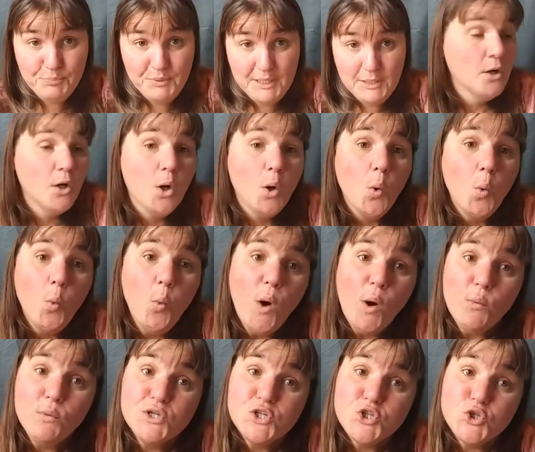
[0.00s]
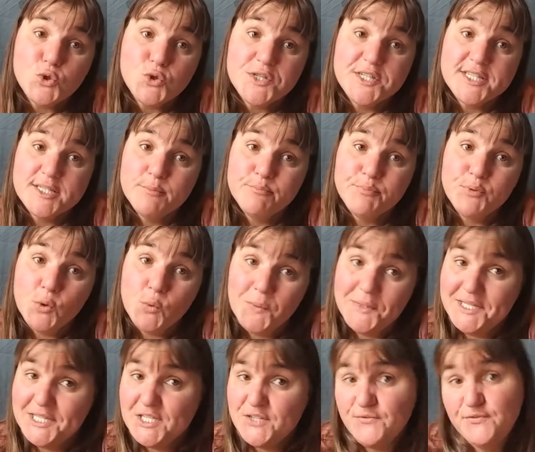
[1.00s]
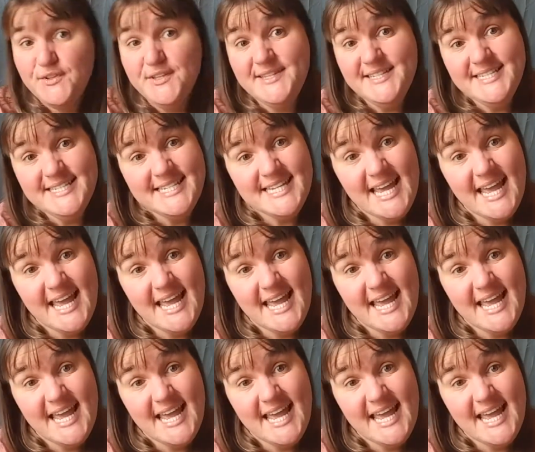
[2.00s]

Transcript: What was your simple wins for the day?